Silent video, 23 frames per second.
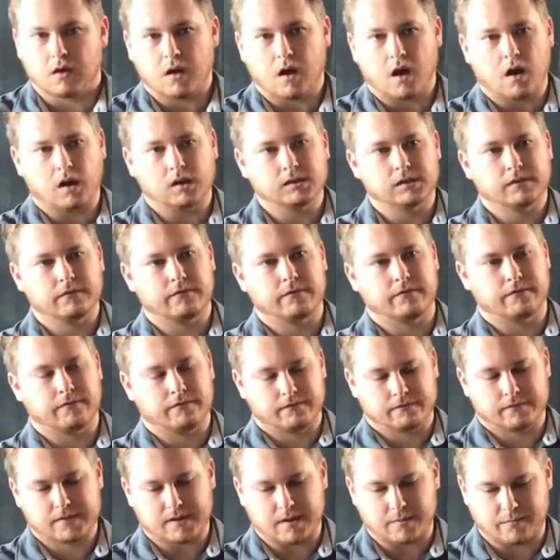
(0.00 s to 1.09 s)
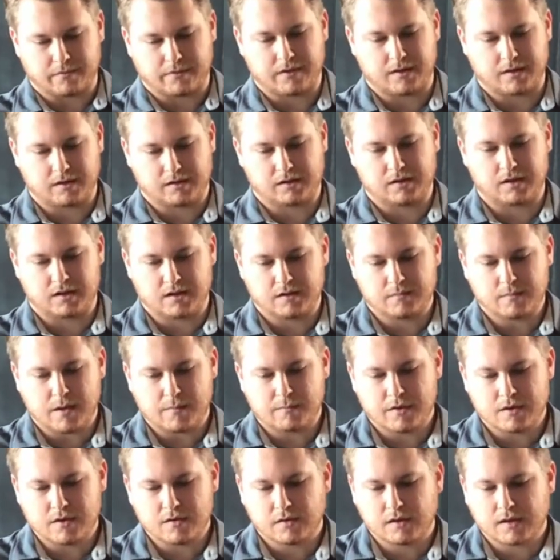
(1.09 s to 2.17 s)
all of something, and
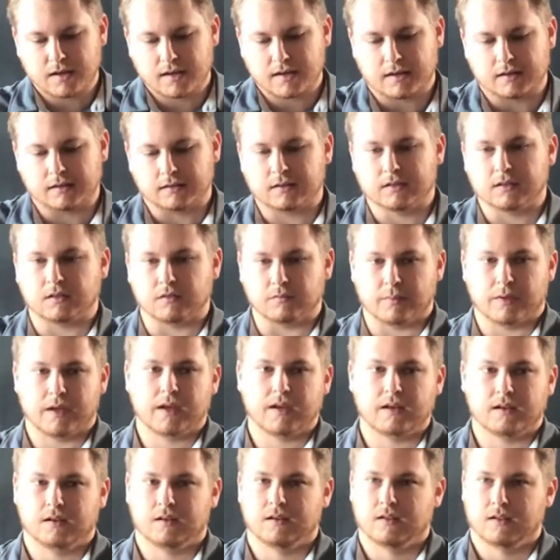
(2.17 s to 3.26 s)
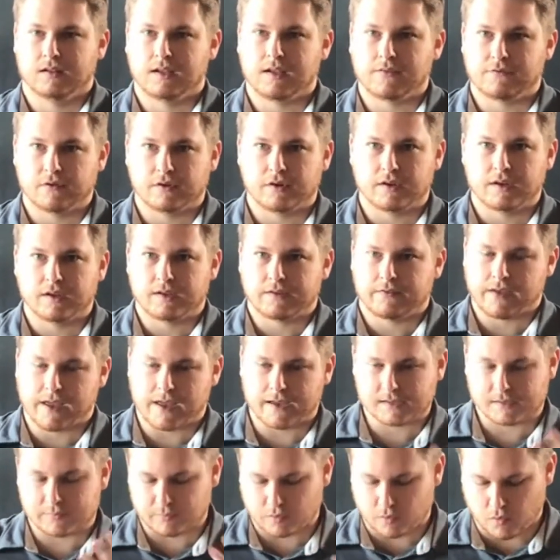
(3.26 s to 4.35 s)
maybe you can get a little bit if it
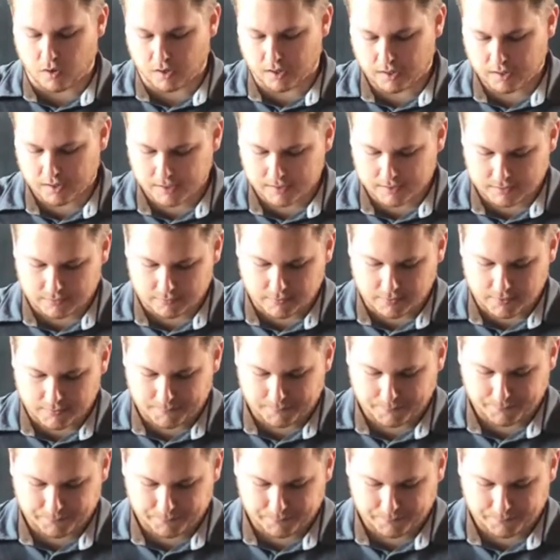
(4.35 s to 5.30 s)
has some quantity to it.